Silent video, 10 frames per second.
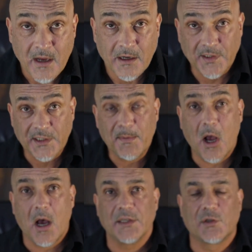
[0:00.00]
Now since
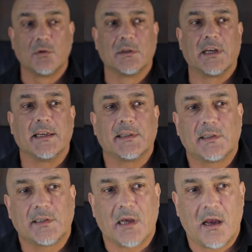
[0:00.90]
my high school
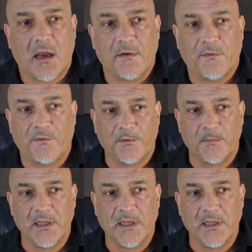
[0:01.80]
days, I've